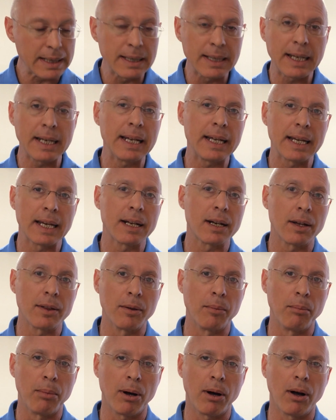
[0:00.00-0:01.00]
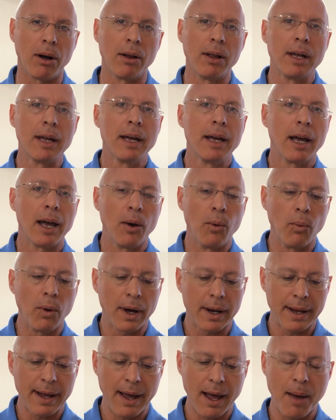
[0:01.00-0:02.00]
leaning in on the ball. And
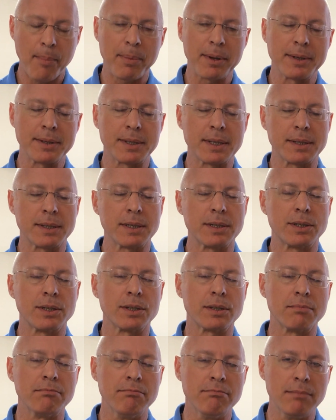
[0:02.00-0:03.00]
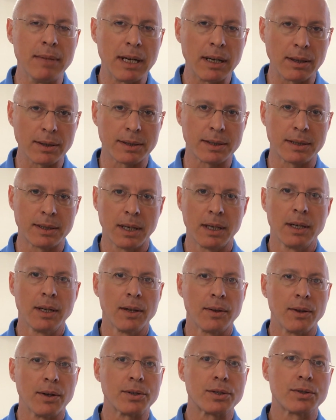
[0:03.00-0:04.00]
what happens is it just melts
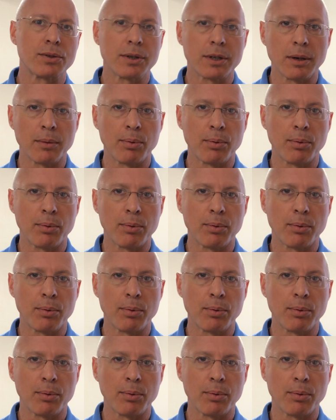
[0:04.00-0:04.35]
those trigger